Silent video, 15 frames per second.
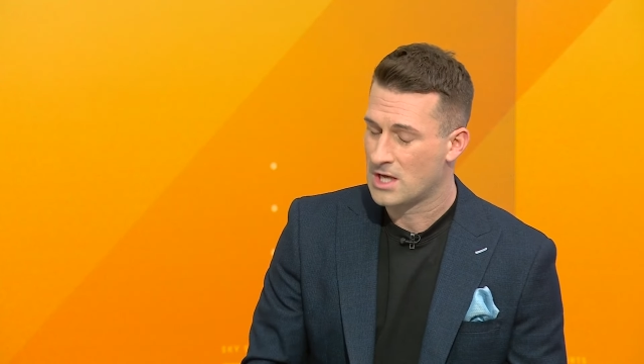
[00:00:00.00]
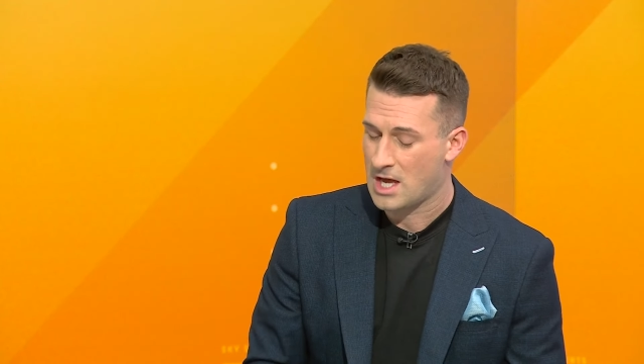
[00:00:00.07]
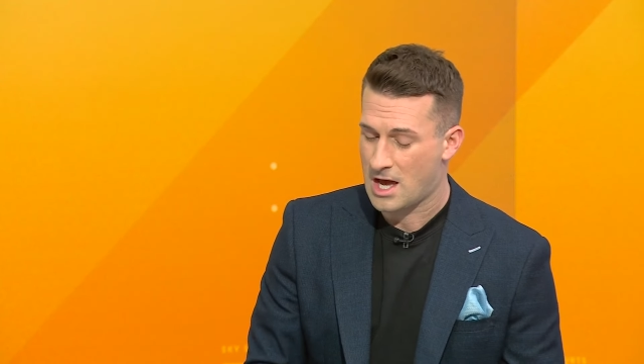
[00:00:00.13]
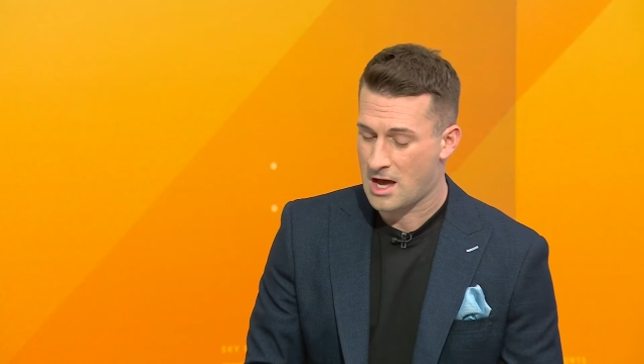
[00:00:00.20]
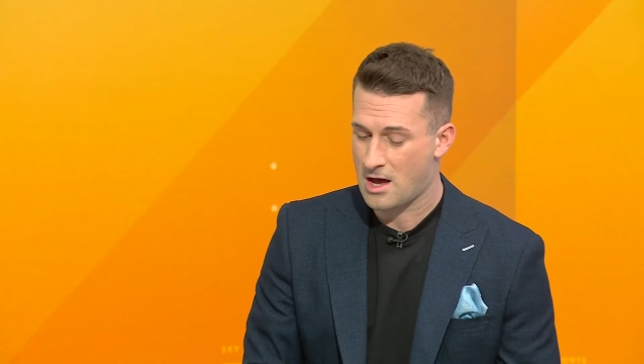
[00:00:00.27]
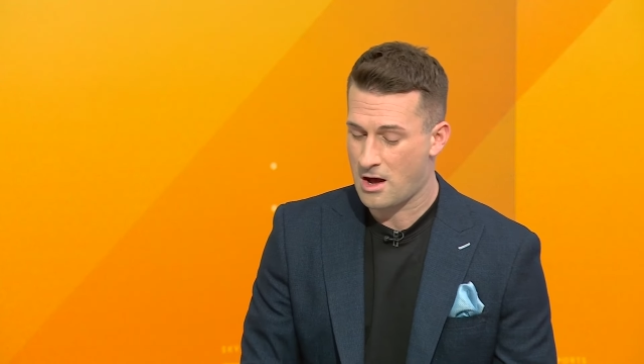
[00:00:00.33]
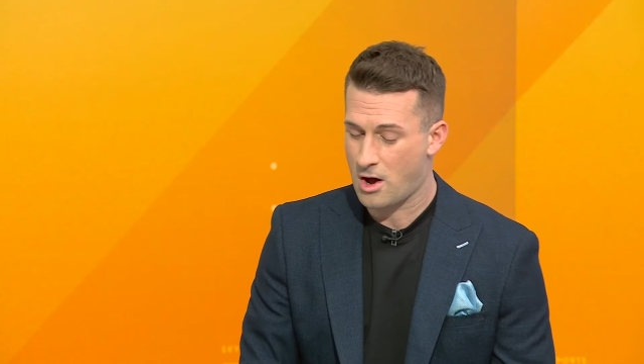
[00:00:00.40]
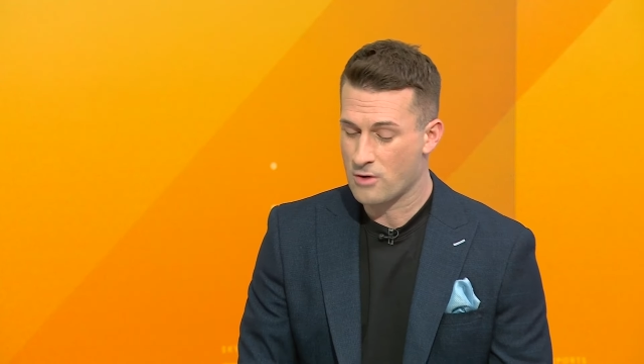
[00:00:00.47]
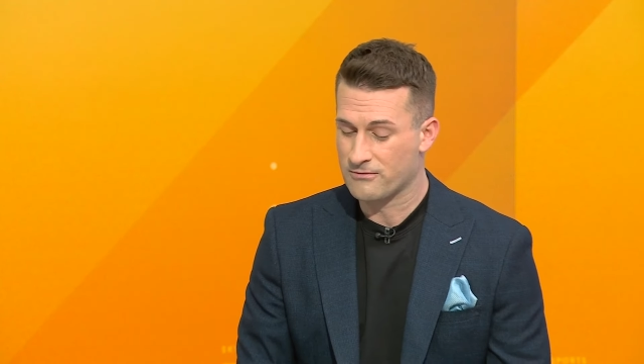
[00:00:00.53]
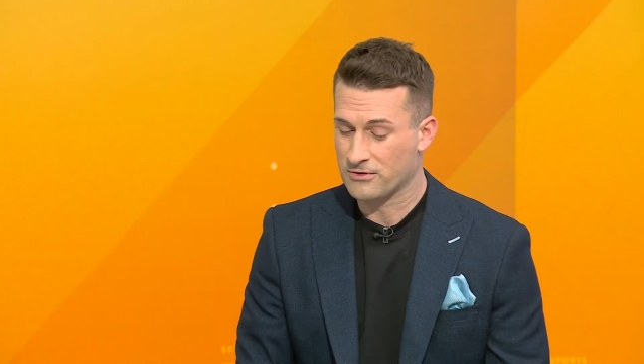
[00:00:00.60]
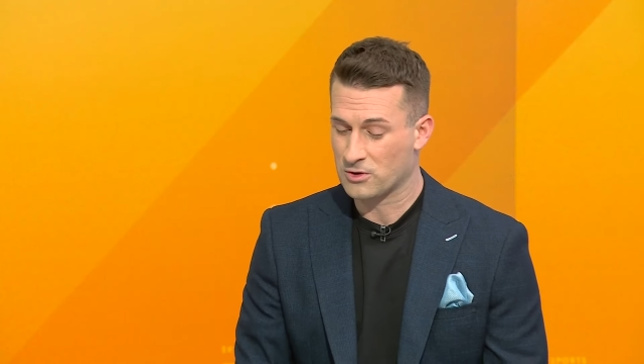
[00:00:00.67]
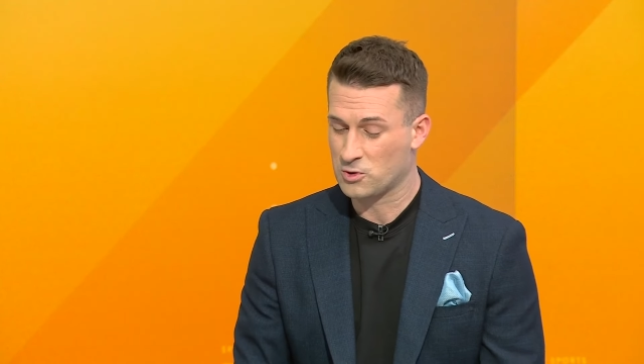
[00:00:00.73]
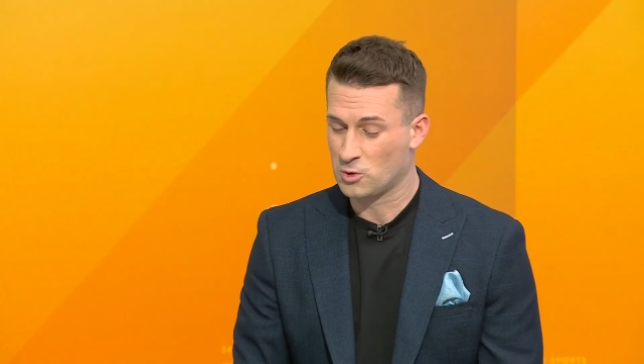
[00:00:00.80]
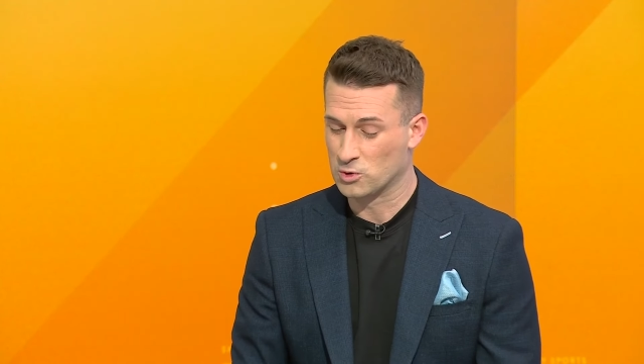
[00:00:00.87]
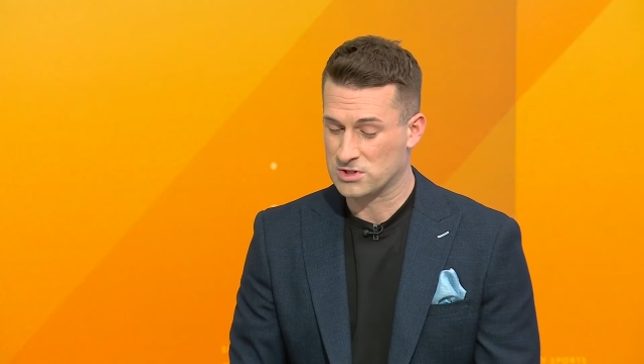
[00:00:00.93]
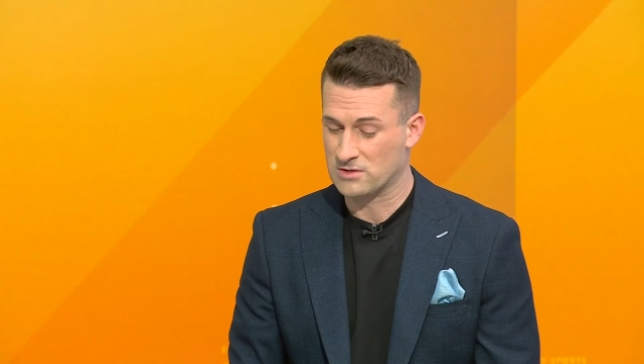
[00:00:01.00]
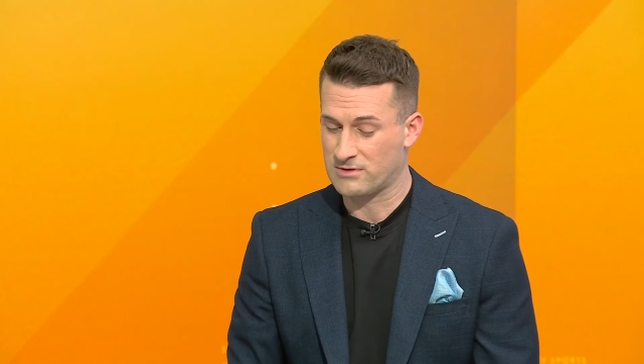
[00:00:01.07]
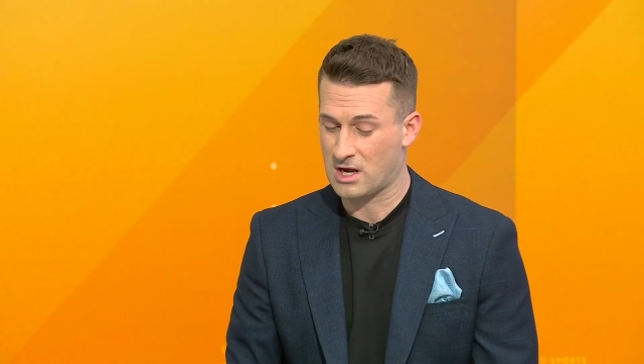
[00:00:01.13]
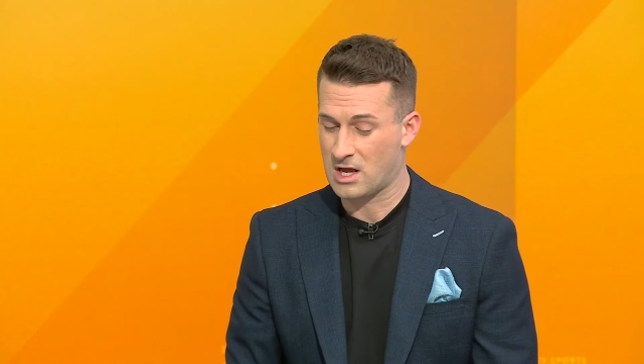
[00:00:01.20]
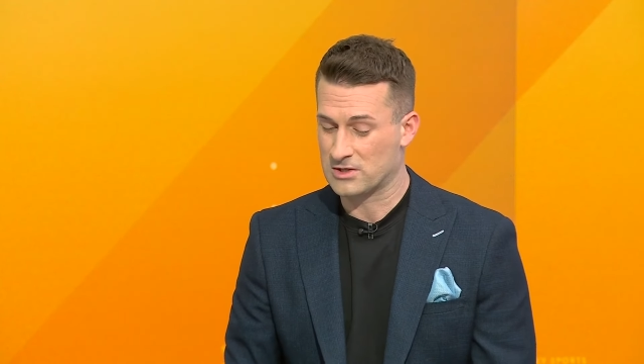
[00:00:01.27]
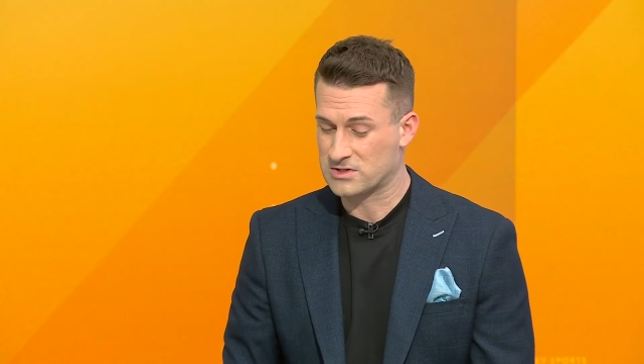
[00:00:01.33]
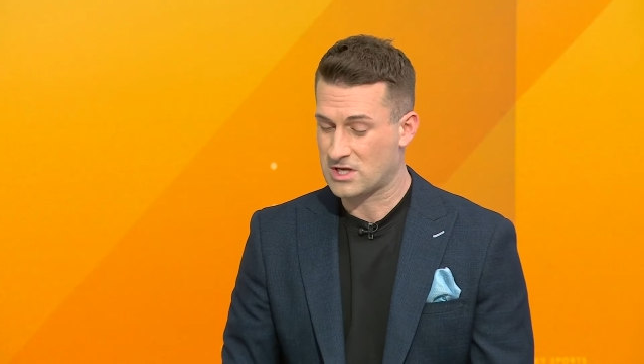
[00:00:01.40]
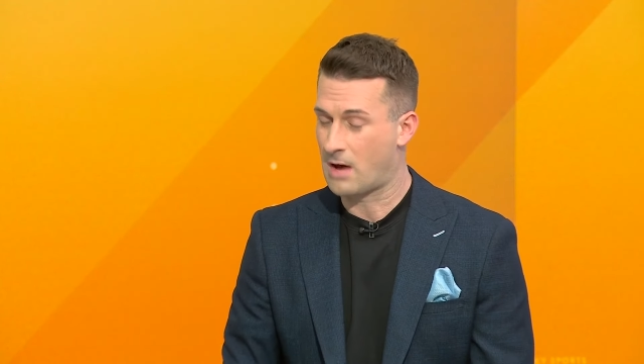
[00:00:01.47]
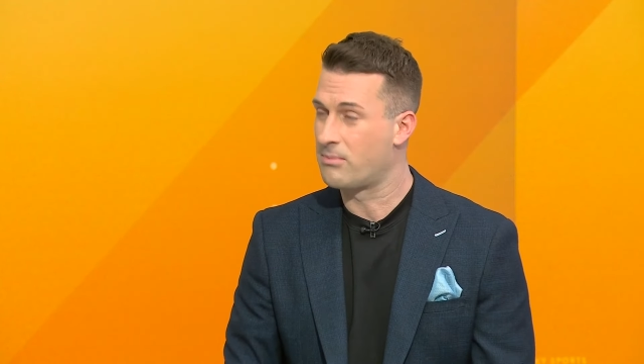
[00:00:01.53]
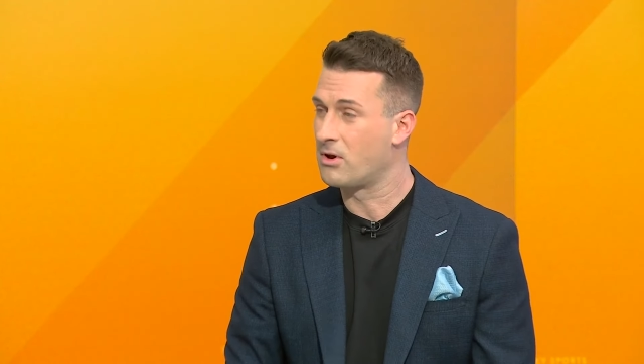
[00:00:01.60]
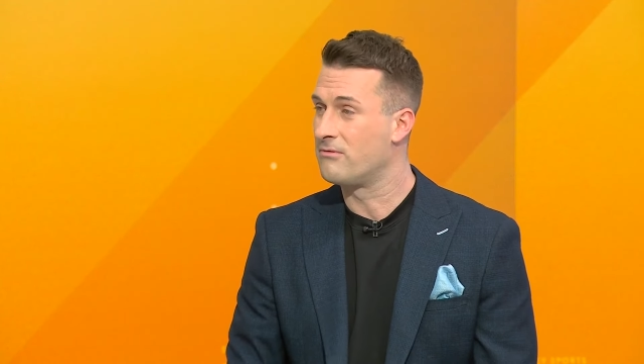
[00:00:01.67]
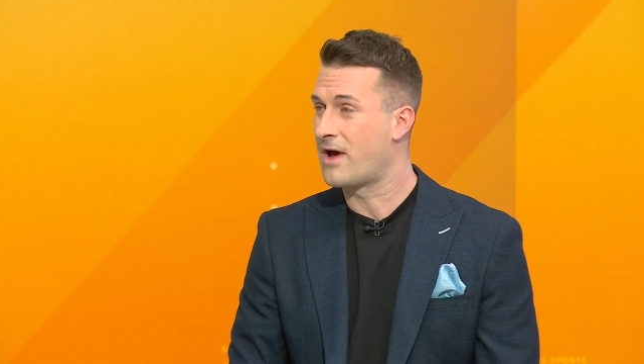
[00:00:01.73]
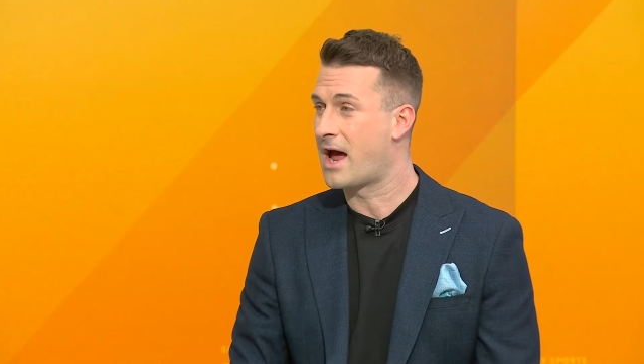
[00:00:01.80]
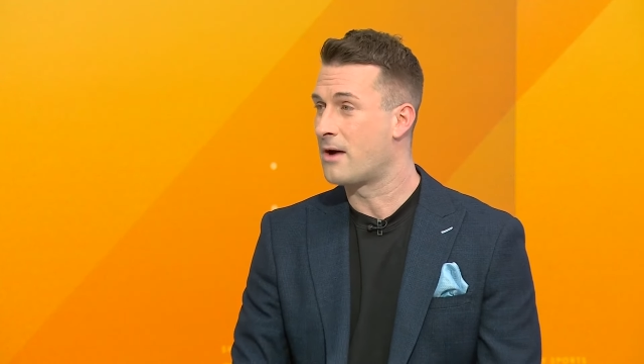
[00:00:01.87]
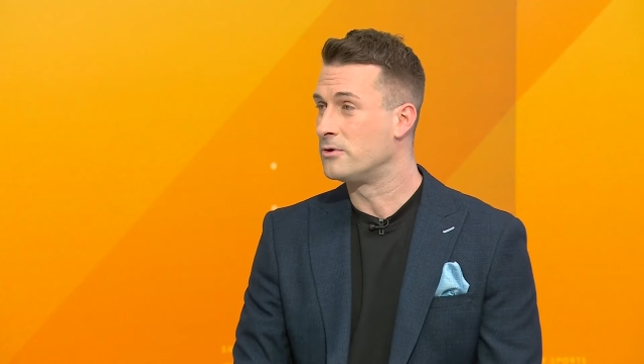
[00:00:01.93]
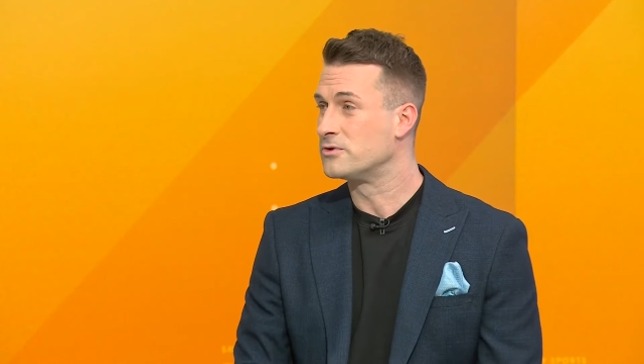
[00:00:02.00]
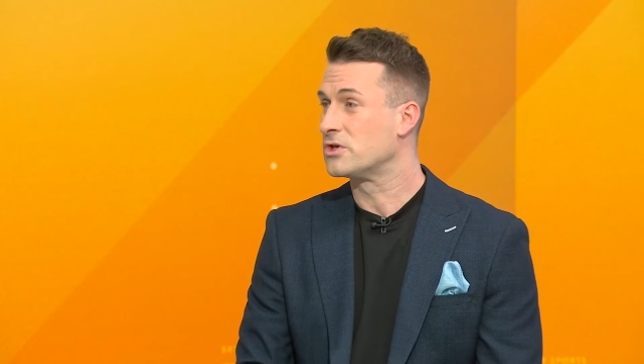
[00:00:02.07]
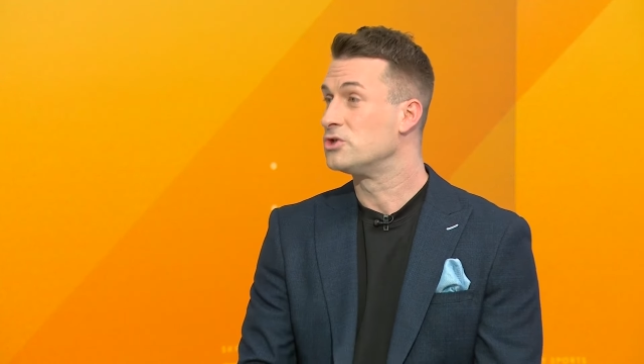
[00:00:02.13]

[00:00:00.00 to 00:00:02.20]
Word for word: over the course of the last couple of hours,